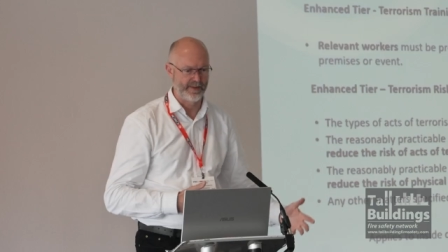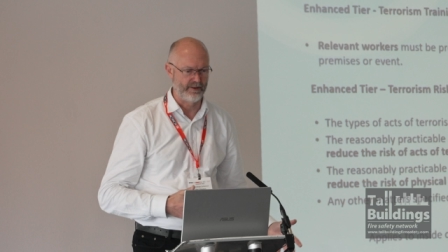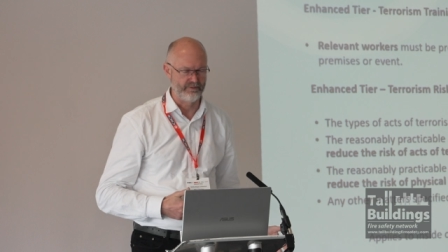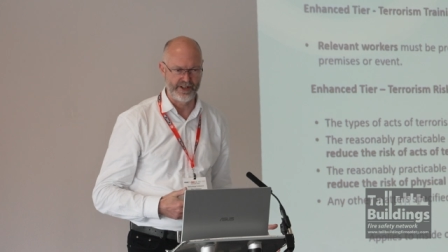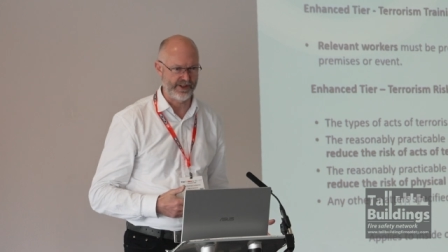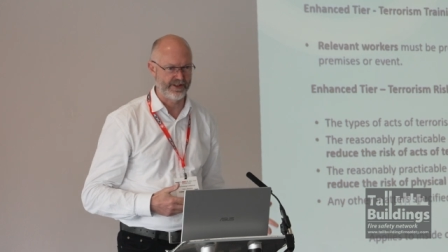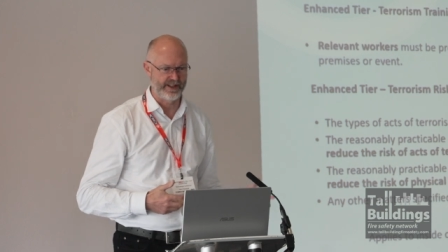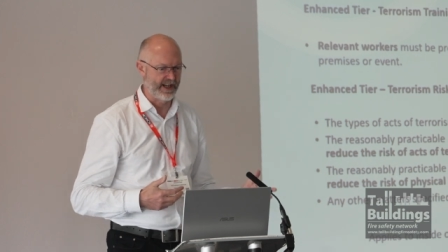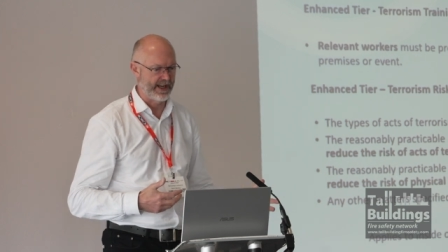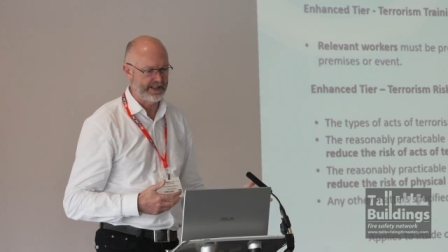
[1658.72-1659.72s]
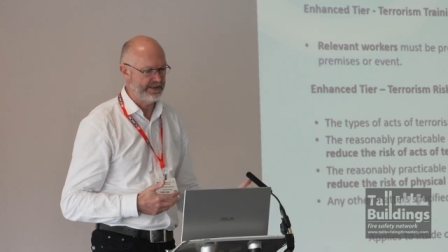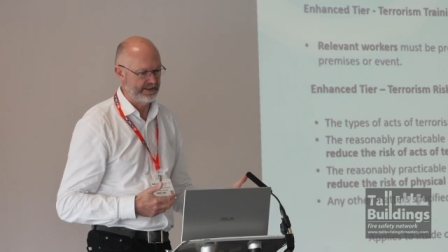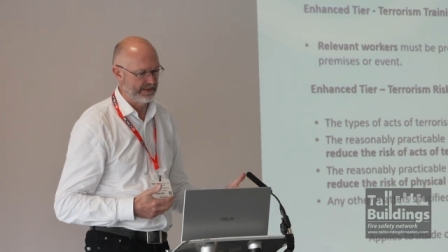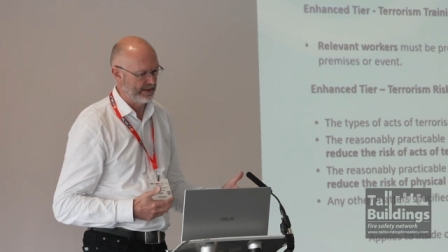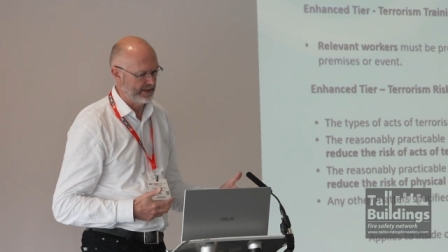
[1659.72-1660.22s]
about risk today.
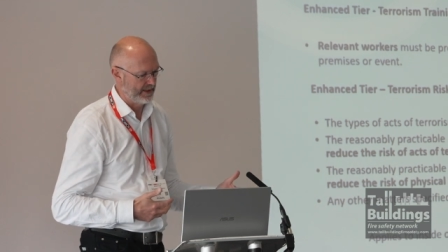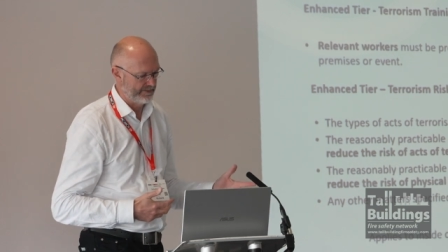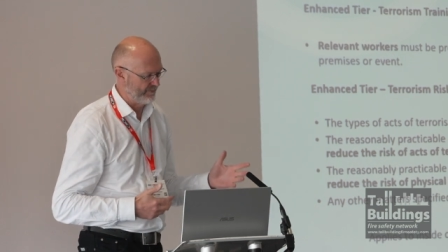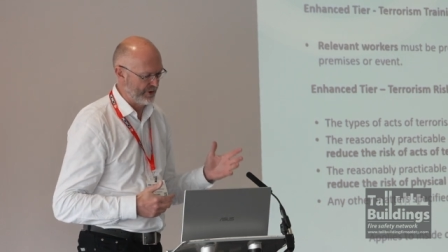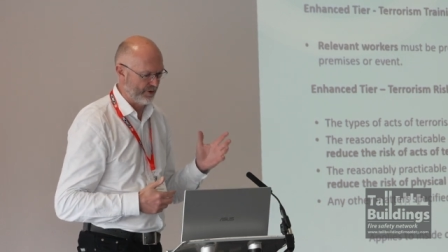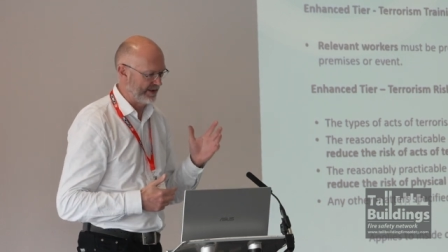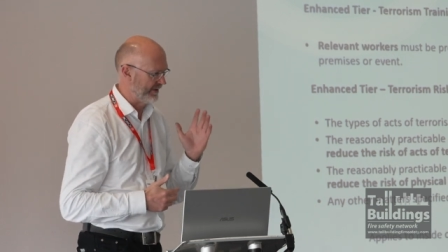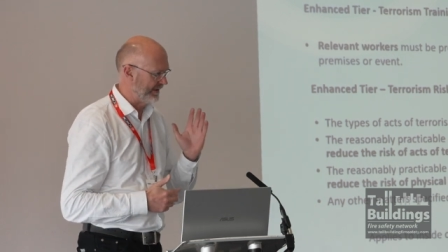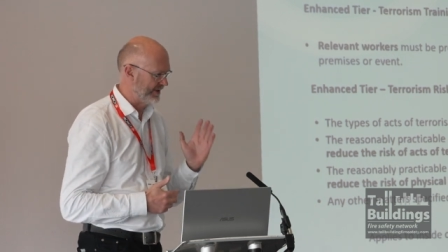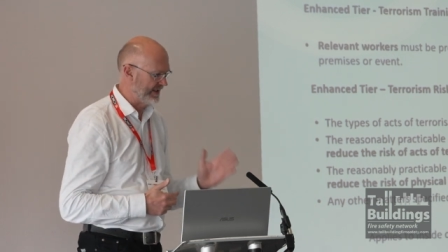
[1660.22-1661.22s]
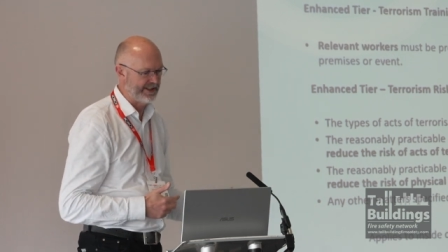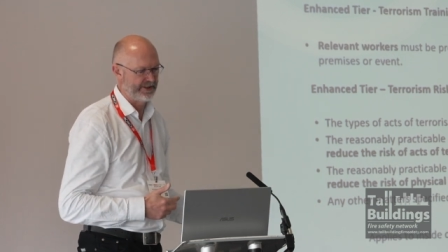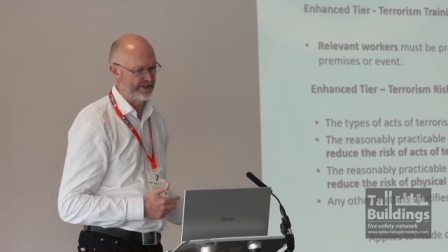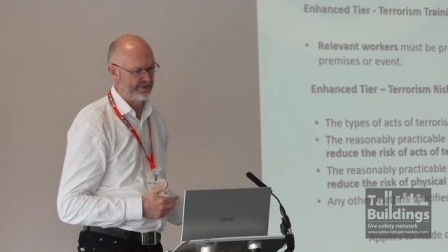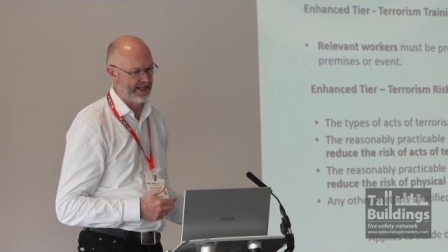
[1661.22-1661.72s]
Uh, I'm sure I don't even need
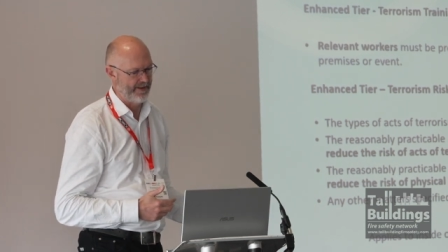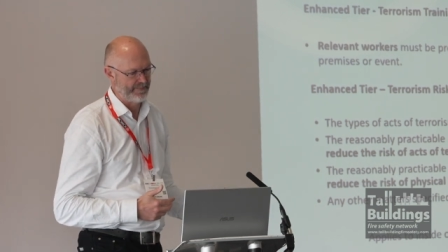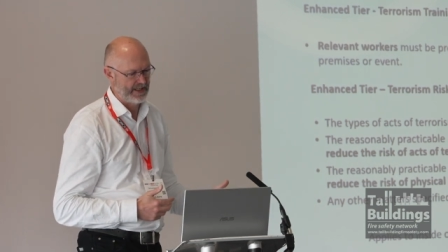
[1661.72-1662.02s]
to do that.